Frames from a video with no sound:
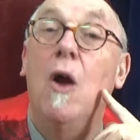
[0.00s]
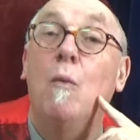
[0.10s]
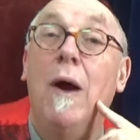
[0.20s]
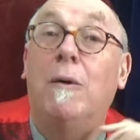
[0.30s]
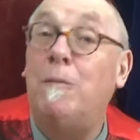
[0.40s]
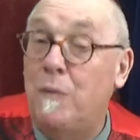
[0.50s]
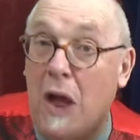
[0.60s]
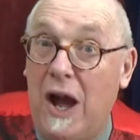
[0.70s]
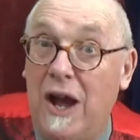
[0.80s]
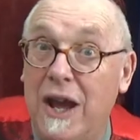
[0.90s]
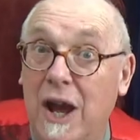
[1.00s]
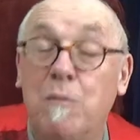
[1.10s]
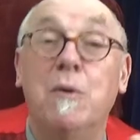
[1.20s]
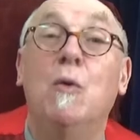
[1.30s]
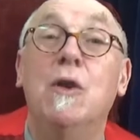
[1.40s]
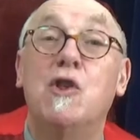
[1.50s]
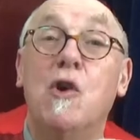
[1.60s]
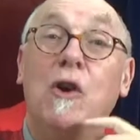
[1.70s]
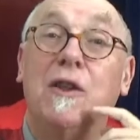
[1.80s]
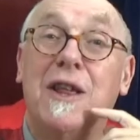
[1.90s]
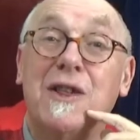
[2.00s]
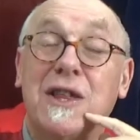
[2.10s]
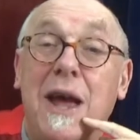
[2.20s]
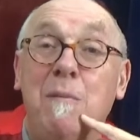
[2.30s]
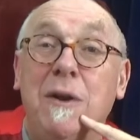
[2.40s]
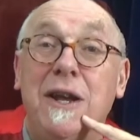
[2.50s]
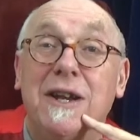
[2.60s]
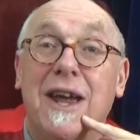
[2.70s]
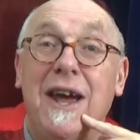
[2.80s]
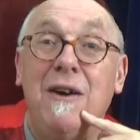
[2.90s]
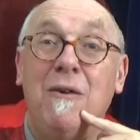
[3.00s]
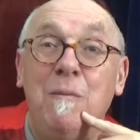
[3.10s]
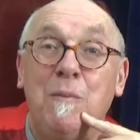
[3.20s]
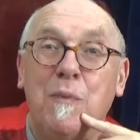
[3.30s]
Well, I hope you enjoyed this 10-minute tale.